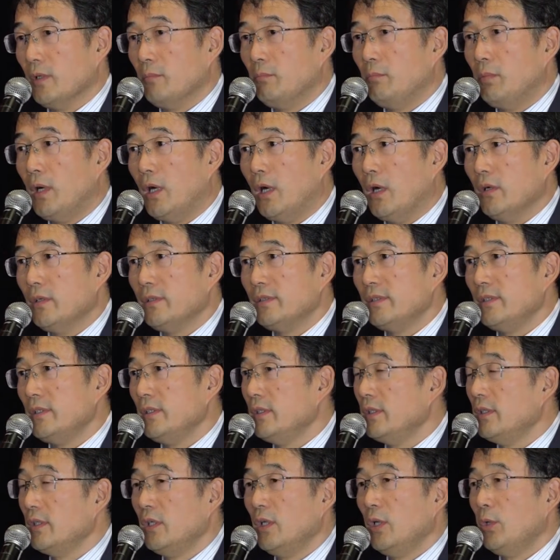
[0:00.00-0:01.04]

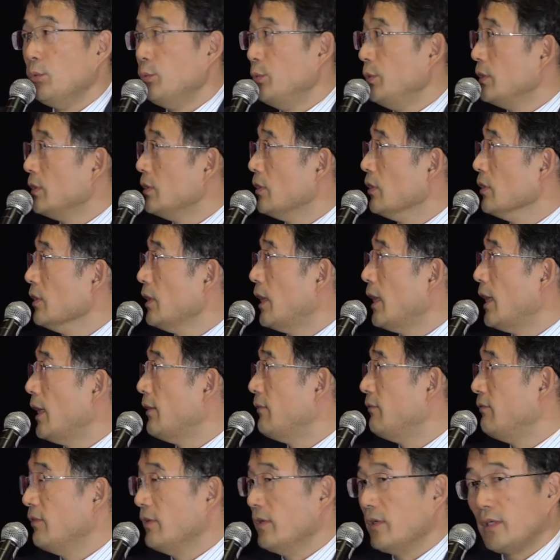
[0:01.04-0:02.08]
policy, we call it
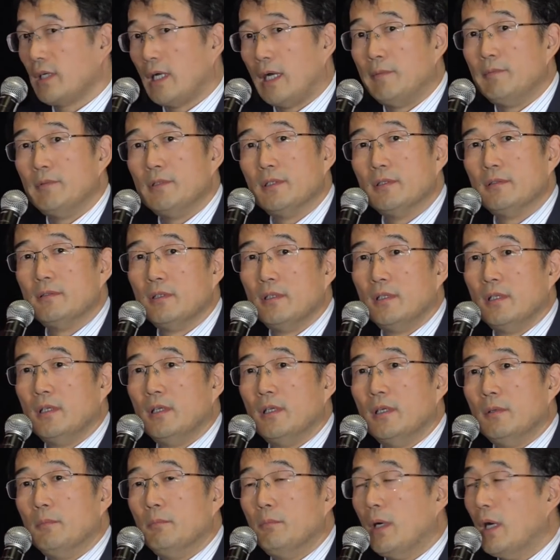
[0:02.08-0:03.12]
have government
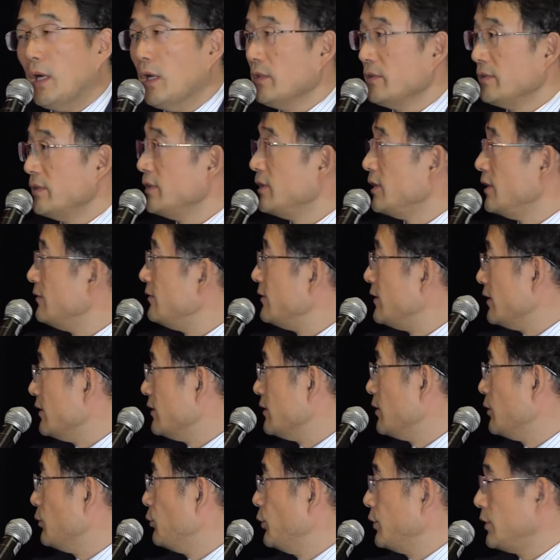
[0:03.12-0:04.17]
policy
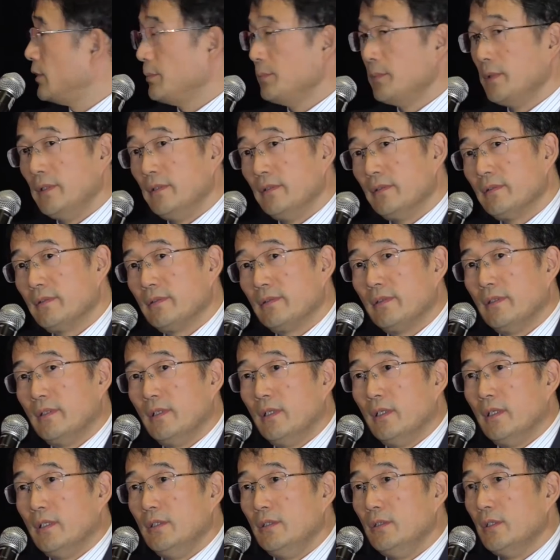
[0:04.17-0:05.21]
dividend, which means
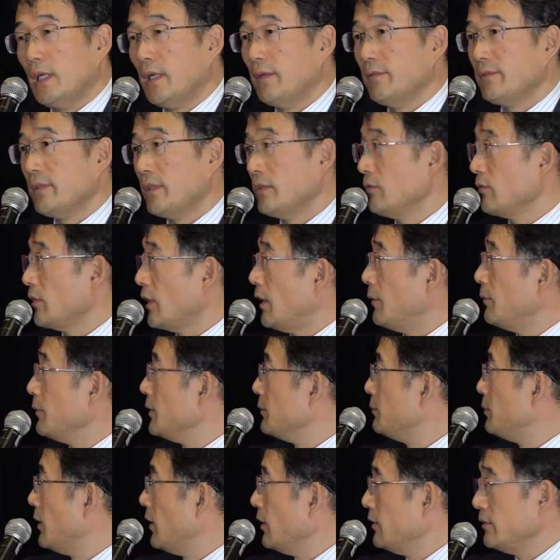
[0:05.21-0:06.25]
you have central
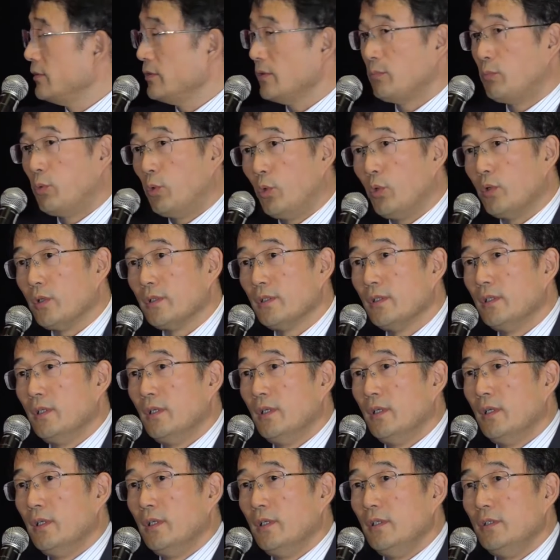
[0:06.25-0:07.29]
government policy support,
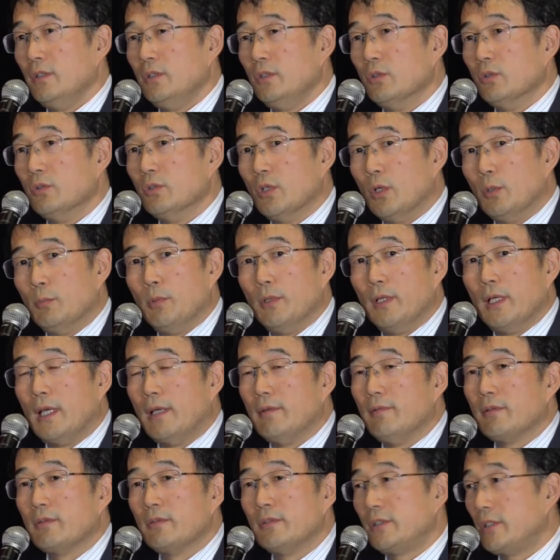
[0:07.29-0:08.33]
you normally
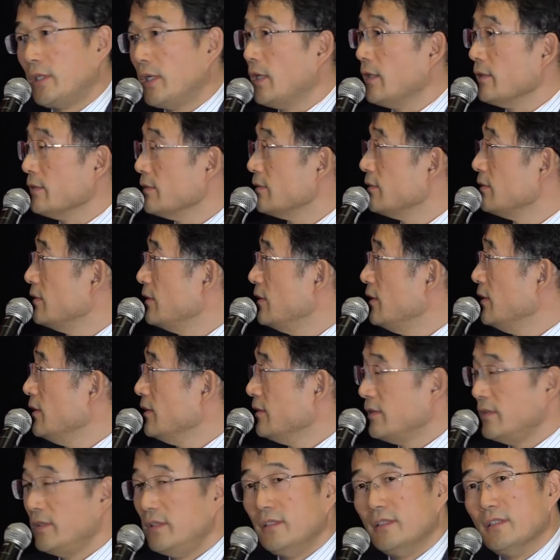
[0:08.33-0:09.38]
have a good chance
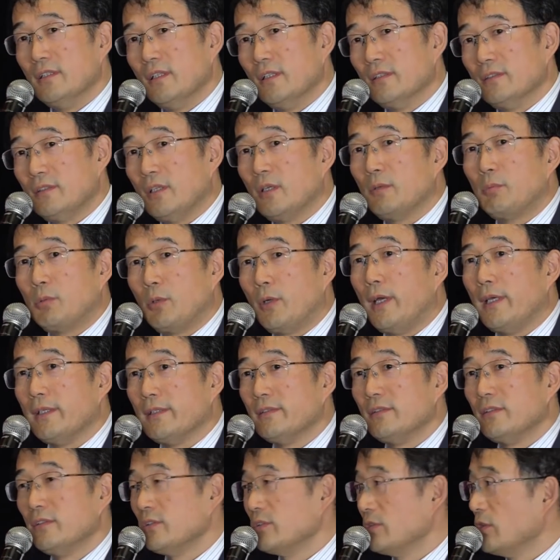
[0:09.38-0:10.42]
see the stock
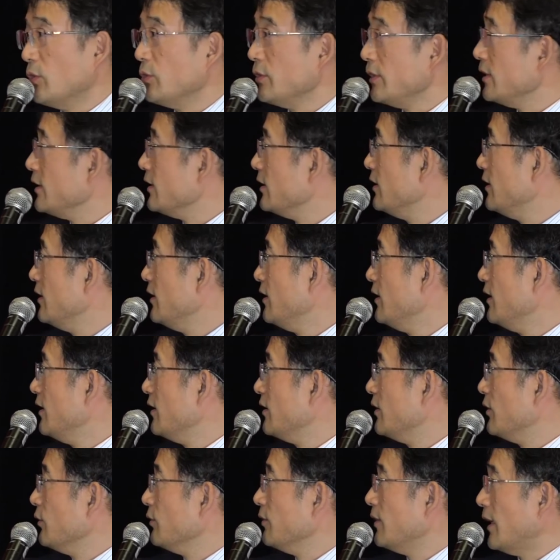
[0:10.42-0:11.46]
price soaring.
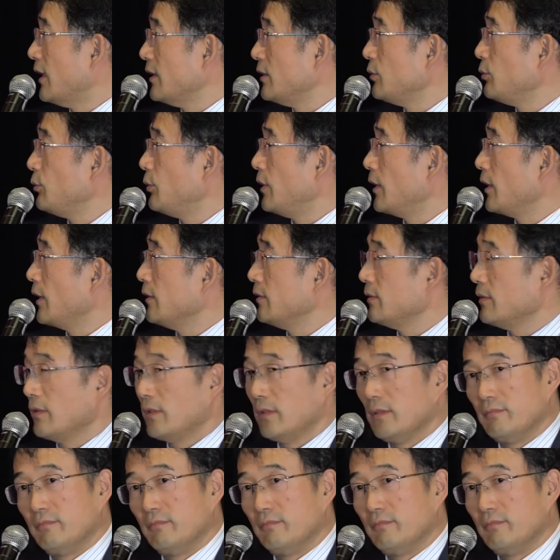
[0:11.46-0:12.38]
So that's where I guess